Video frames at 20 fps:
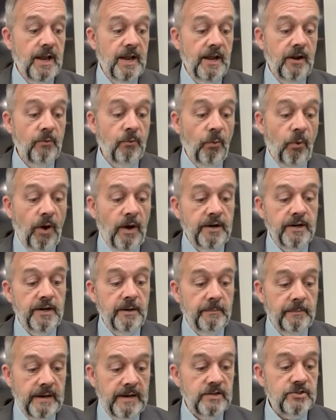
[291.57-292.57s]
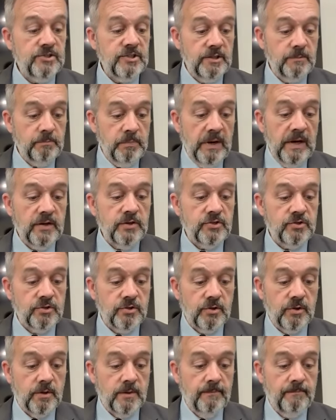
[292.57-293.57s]
And what an amazing
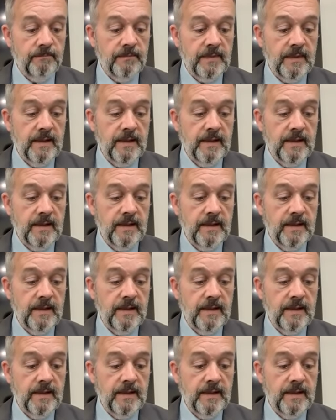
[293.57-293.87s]
picture.